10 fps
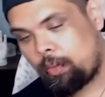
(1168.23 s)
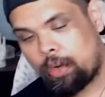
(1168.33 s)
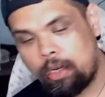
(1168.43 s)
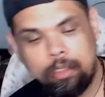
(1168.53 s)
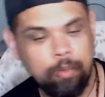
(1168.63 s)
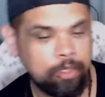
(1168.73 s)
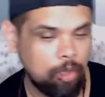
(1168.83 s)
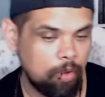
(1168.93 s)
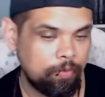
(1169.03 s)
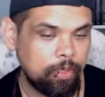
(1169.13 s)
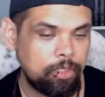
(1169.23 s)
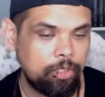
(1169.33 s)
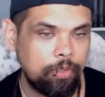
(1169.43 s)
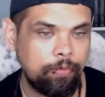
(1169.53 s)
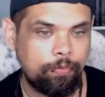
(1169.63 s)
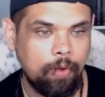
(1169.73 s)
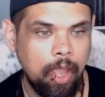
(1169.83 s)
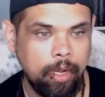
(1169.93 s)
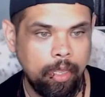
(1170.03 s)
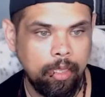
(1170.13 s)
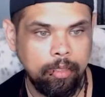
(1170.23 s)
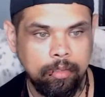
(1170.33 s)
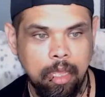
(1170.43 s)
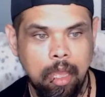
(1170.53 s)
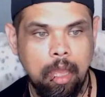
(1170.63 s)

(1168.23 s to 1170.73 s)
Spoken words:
we're going to switch over to Friday's